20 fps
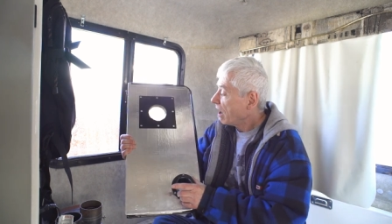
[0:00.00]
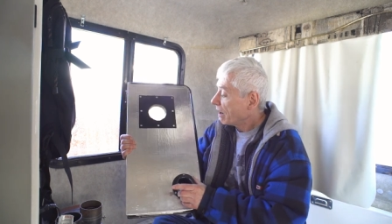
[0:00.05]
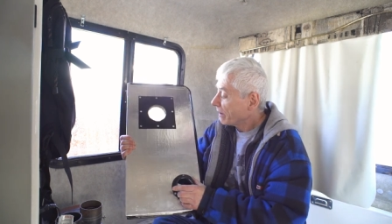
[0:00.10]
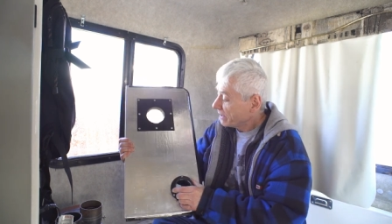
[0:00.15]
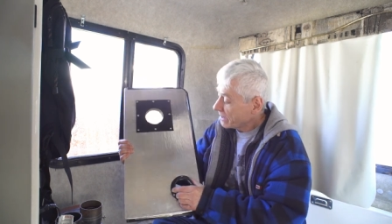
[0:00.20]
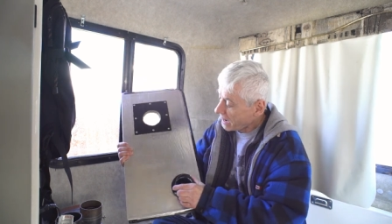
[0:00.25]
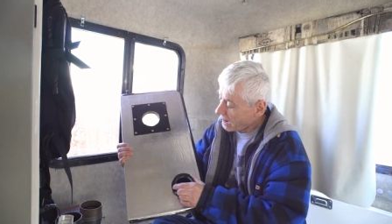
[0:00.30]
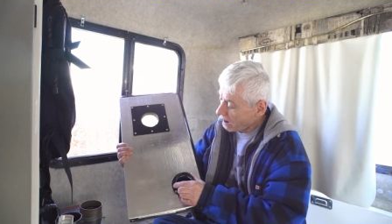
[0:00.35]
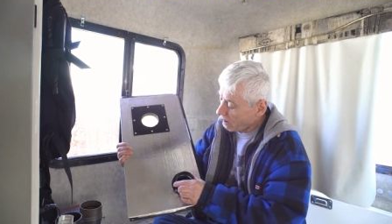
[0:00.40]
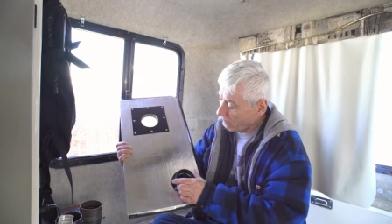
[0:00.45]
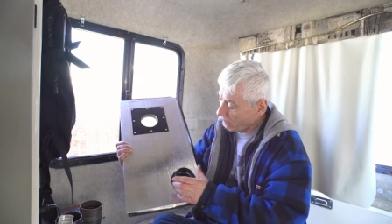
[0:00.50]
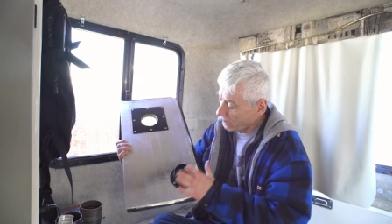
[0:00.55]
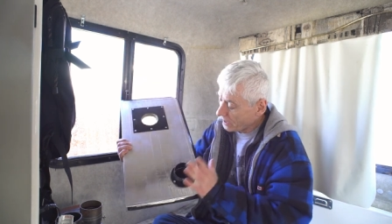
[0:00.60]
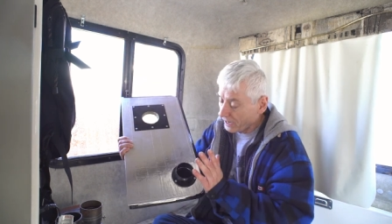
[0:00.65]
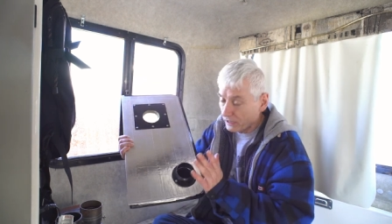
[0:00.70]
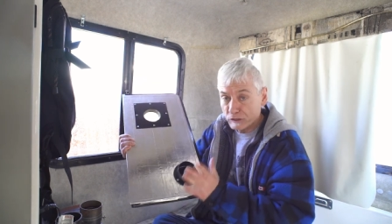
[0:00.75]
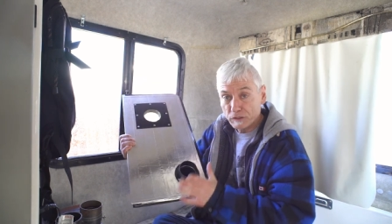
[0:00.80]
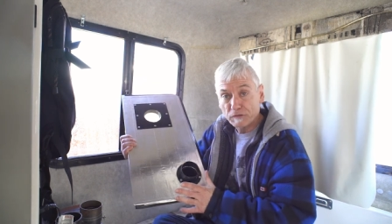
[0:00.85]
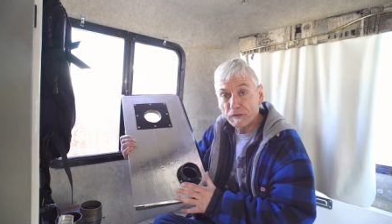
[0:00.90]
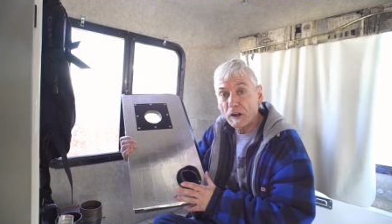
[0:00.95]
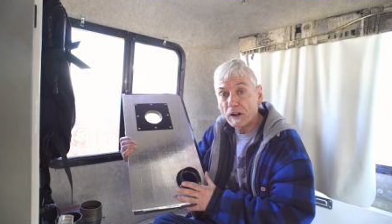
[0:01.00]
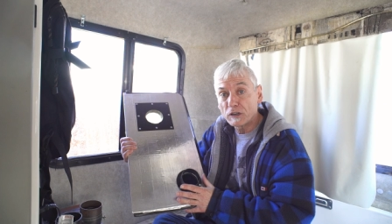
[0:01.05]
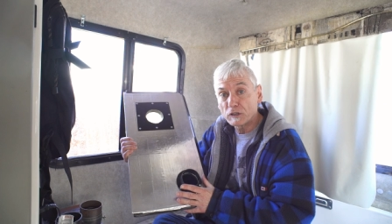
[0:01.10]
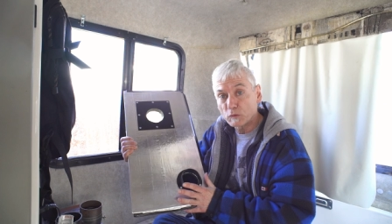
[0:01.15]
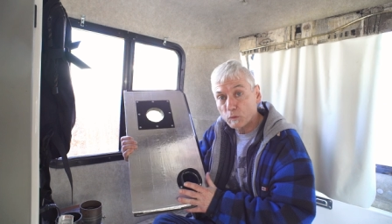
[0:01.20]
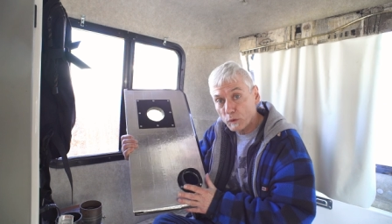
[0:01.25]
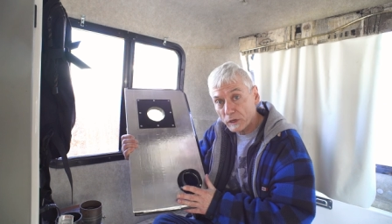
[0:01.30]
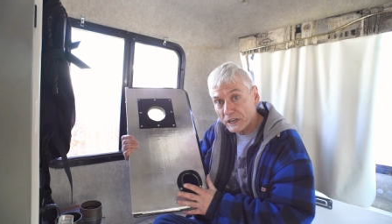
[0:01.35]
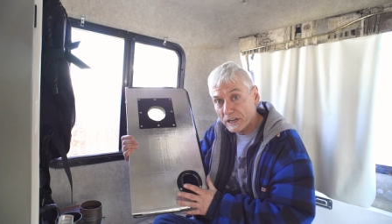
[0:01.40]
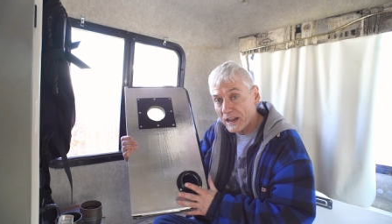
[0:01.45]
Now, as far as
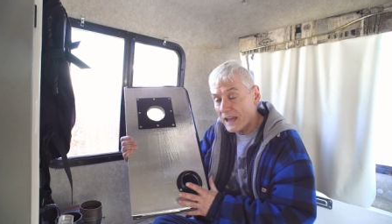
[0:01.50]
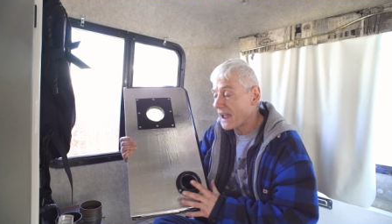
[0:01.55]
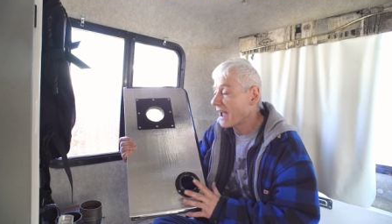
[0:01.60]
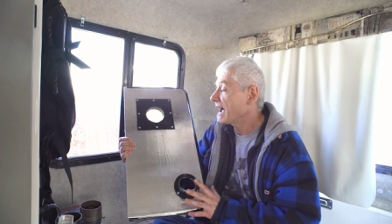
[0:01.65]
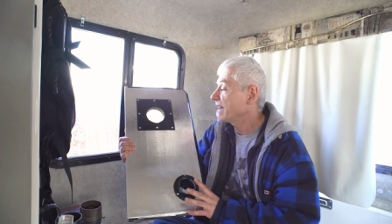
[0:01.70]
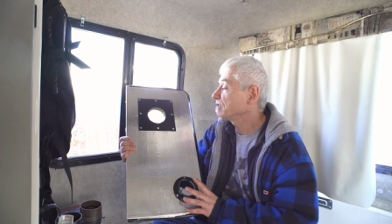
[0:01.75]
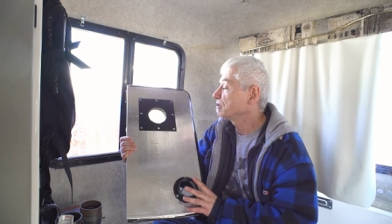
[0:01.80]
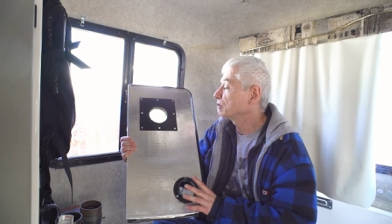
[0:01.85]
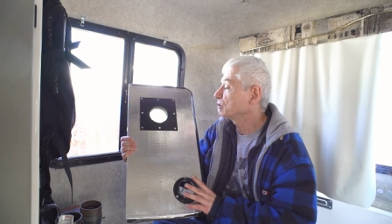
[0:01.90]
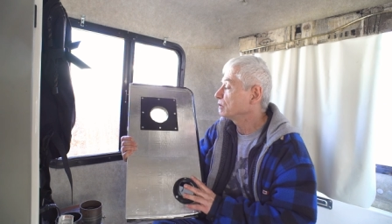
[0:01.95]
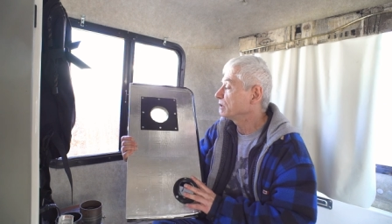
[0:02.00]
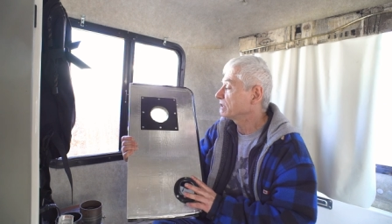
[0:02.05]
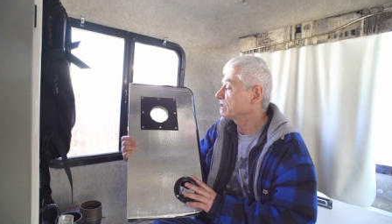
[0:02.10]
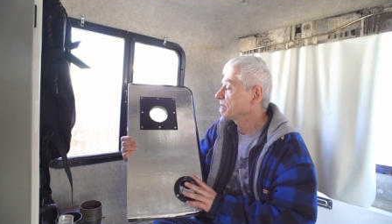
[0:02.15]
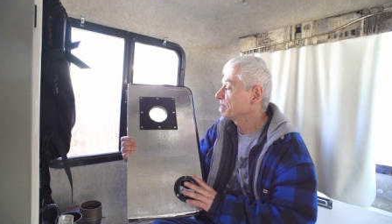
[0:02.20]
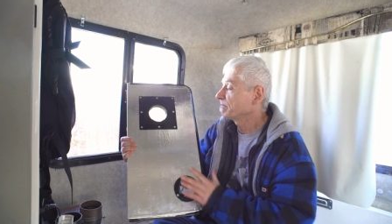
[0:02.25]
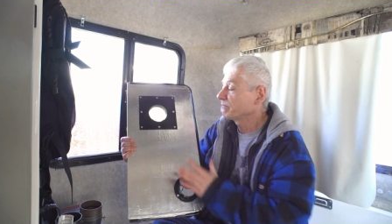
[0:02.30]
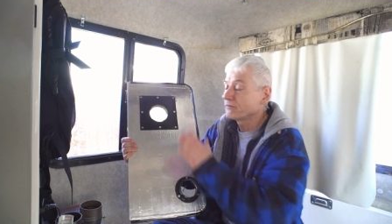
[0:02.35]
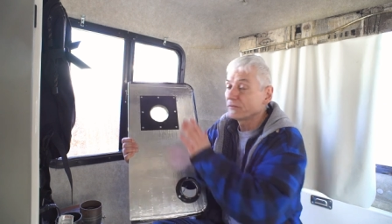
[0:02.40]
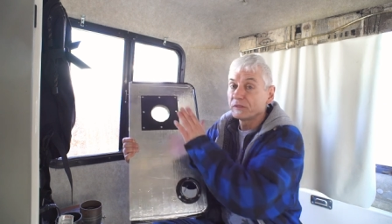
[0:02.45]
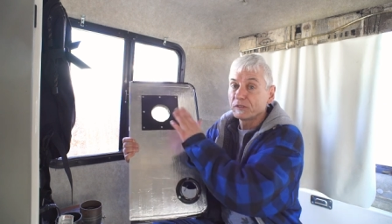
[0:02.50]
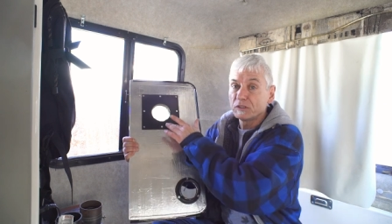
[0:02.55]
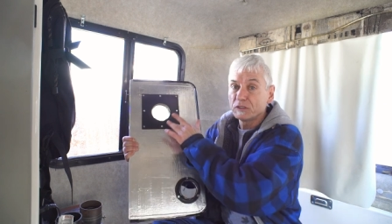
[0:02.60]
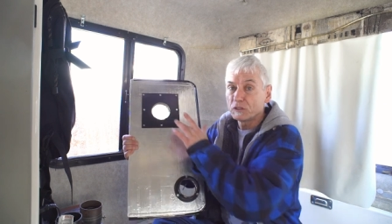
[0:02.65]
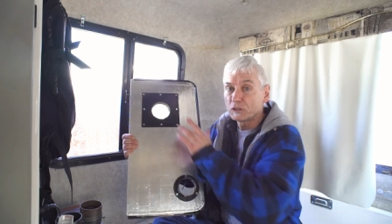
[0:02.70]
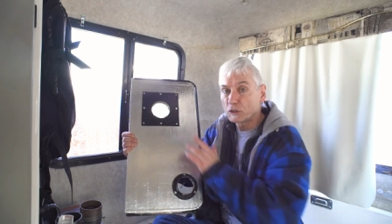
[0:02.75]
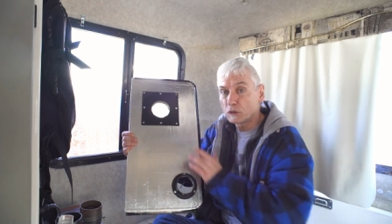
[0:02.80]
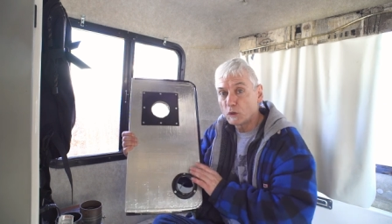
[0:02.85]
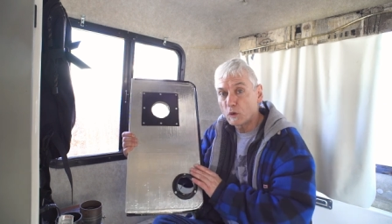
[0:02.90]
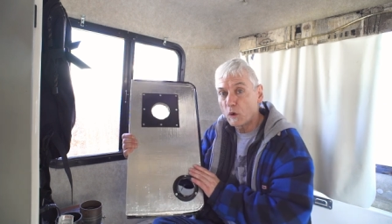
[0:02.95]
what did I add to it?
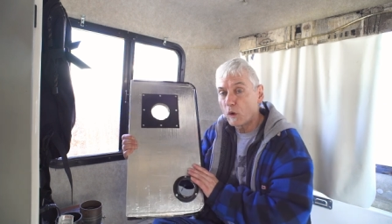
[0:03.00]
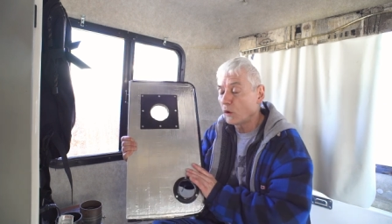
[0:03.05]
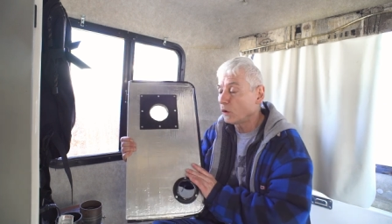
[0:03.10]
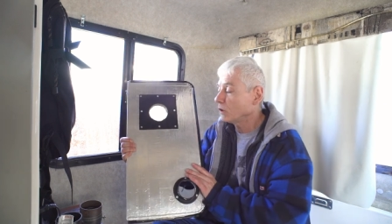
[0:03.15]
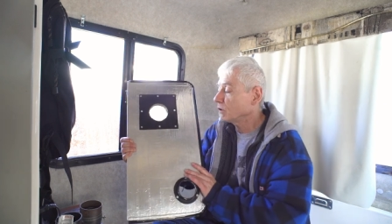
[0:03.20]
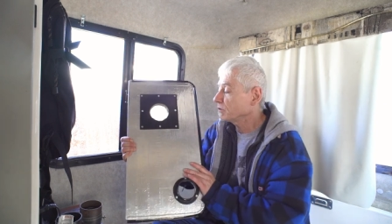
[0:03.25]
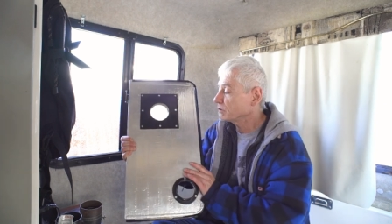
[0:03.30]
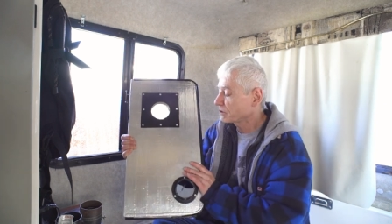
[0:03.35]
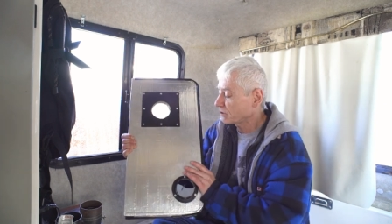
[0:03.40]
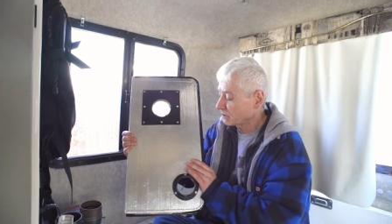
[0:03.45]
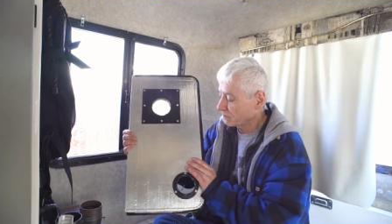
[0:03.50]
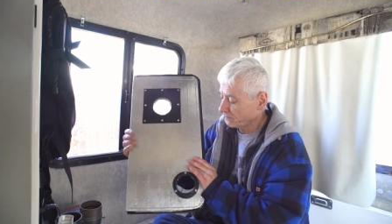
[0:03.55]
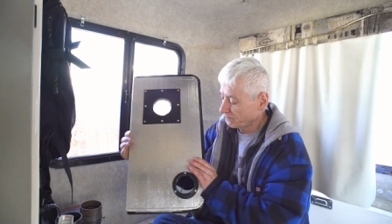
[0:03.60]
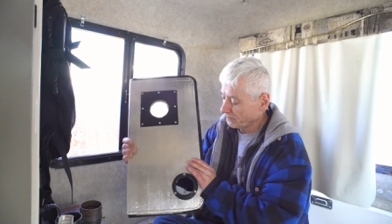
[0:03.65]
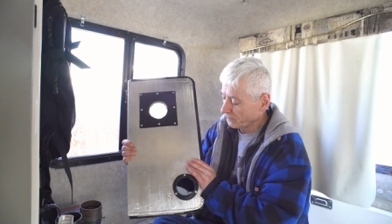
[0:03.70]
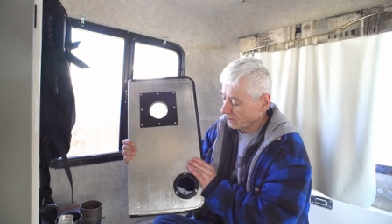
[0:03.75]
two holes.